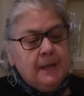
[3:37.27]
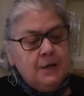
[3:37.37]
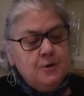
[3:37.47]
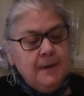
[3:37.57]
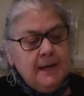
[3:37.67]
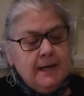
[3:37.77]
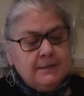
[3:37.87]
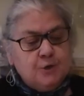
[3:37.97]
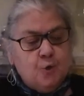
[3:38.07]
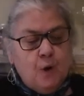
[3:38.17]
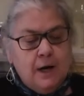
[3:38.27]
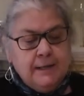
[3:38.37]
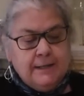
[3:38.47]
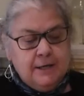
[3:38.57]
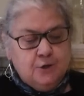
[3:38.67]
And you may ask, why
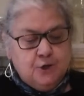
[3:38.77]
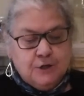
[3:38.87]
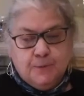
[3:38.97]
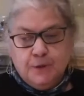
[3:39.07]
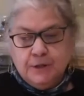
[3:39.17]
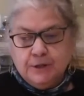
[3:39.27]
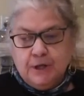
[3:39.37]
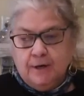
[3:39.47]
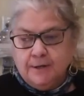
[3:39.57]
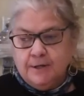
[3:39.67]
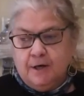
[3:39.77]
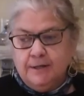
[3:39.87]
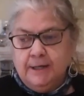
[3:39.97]
can't you just put the sauce on